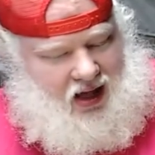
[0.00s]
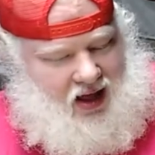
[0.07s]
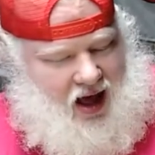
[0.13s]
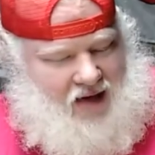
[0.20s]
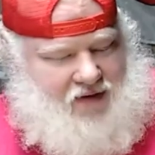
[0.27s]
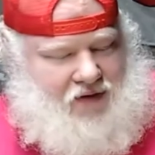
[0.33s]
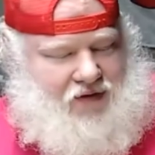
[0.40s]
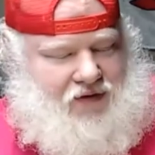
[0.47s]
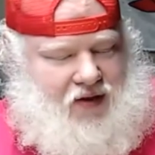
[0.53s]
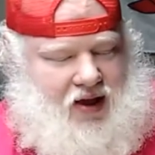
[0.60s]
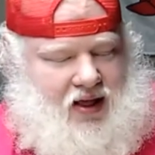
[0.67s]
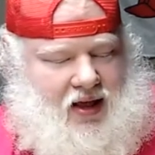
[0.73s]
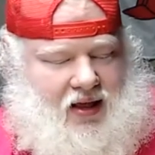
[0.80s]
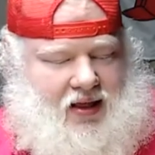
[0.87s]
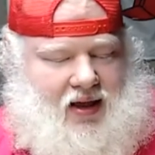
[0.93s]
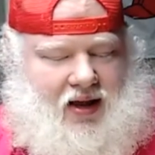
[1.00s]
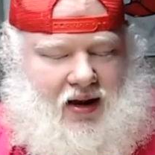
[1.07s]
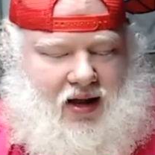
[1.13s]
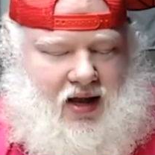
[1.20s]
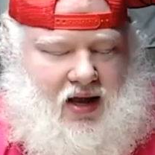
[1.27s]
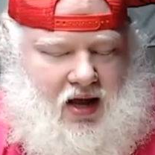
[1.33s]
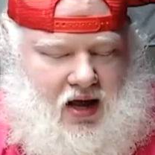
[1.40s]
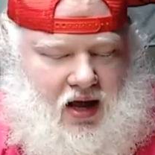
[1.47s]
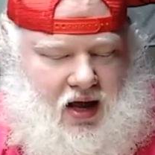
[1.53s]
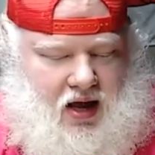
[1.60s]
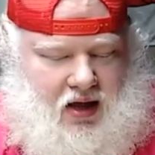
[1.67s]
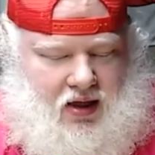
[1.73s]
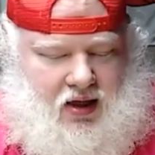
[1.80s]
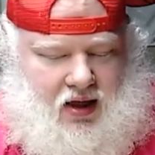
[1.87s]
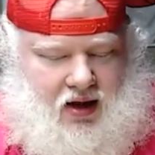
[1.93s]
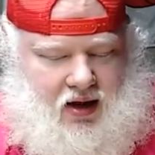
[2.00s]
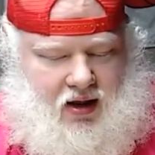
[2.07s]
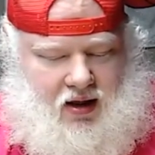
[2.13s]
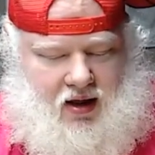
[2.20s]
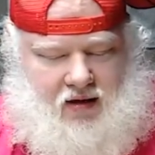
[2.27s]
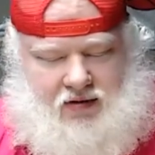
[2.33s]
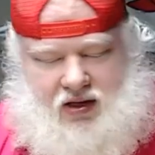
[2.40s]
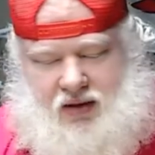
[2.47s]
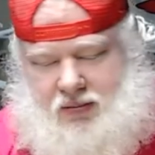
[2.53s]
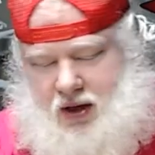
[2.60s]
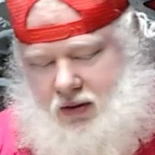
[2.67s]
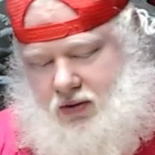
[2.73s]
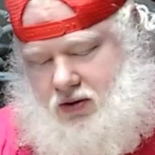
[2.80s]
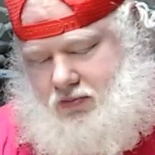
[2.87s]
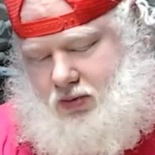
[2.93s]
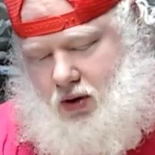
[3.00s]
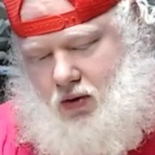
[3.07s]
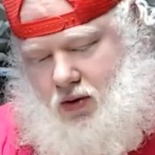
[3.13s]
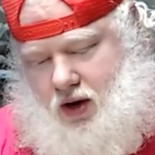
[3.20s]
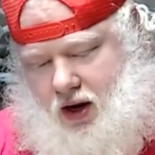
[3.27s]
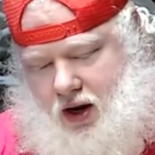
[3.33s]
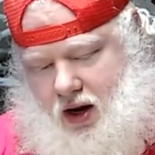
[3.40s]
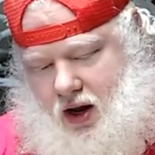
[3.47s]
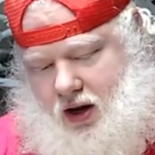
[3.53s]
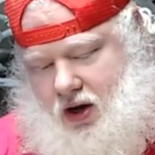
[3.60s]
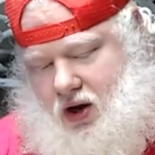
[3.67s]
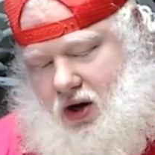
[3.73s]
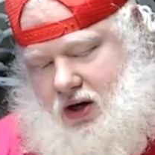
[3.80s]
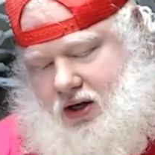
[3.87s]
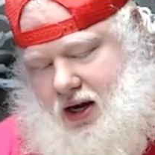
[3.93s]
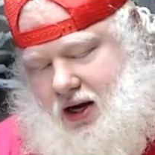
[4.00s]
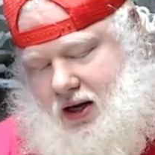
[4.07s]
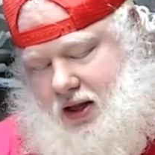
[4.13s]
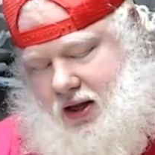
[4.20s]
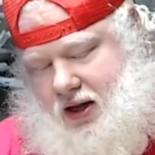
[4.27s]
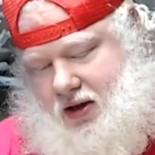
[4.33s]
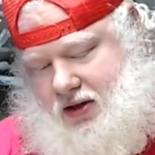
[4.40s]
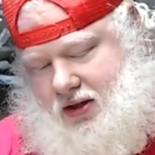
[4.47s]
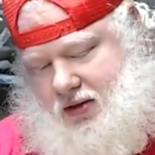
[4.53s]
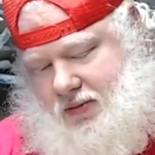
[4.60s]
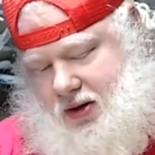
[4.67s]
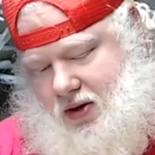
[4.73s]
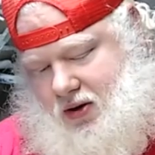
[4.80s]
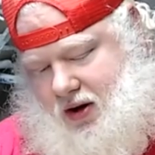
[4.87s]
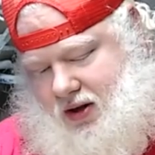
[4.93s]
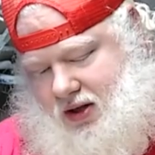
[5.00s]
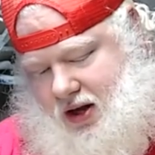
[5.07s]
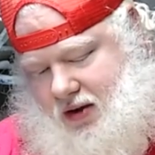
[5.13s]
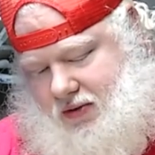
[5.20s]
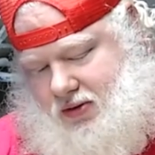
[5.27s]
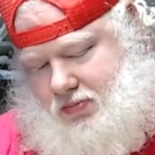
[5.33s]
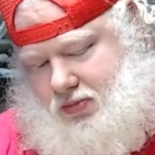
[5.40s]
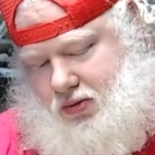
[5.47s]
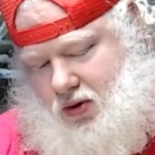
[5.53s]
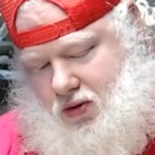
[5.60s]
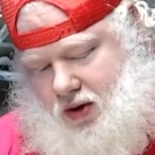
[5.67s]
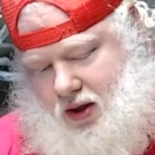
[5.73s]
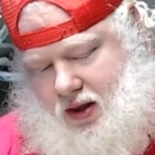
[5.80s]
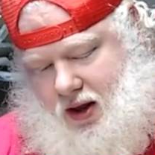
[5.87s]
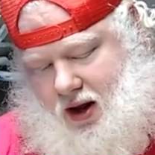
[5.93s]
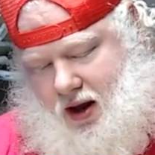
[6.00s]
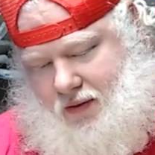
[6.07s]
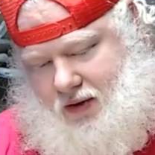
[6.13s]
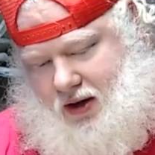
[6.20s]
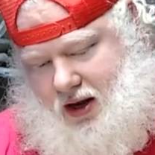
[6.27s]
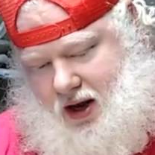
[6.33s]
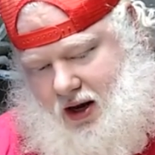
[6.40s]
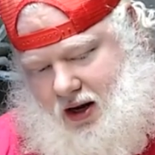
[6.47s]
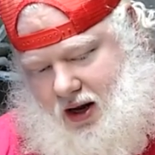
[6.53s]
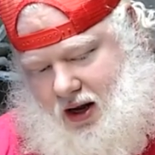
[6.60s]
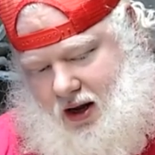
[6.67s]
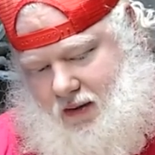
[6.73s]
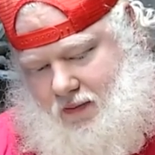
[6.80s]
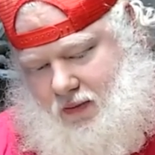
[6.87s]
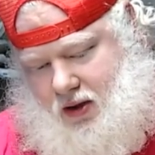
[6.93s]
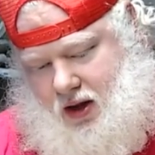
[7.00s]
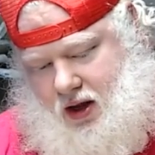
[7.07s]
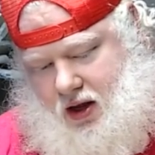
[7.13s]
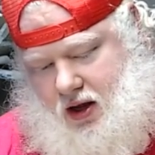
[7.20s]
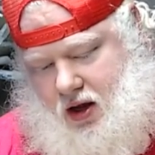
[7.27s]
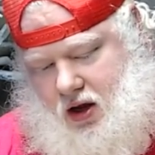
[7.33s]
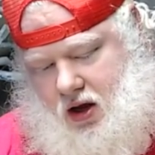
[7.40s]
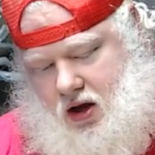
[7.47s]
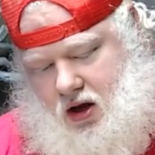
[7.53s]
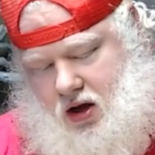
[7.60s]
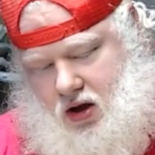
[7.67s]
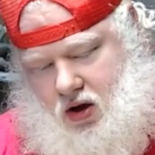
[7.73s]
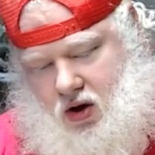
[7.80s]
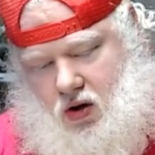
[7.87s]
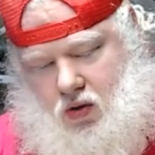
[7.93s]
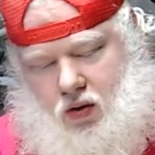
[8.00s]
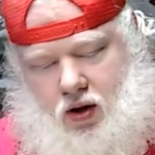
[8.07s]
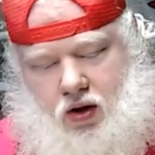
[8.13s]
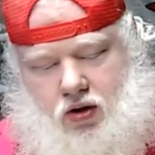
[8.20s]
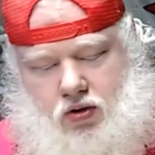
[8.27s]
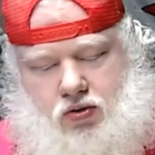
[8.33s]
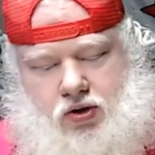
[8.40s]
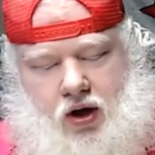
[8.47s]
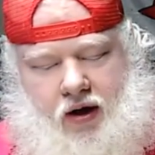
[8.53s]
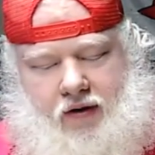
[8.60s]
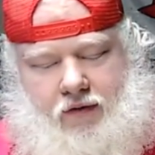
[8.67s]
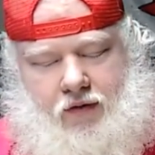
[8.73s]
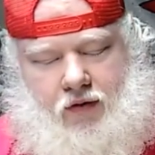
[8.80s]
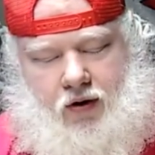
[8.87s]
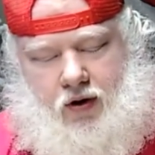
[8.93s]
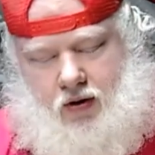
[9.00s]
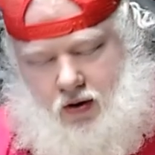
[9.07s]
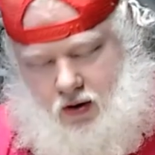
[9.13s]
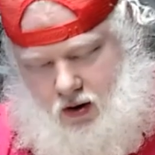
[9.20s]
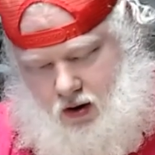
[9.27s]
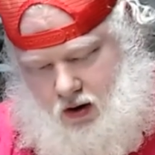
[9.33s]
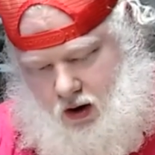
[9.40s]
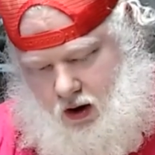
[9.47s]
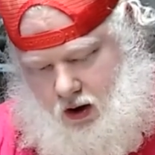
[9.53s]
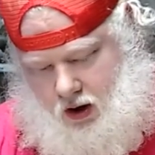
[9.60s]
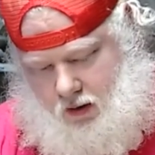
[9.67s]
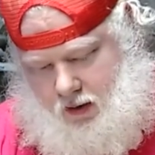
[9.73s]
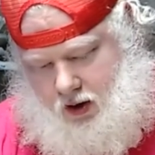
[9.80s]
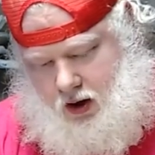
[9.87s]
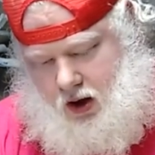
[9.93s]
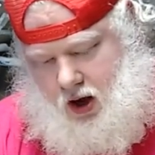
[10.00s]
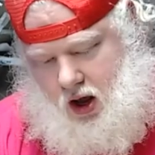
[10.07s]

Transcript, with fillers: I have a feeling that that if something was broken and I contacted the LCBO to say it was broken, that I would get um, the oh well you signed for it argument.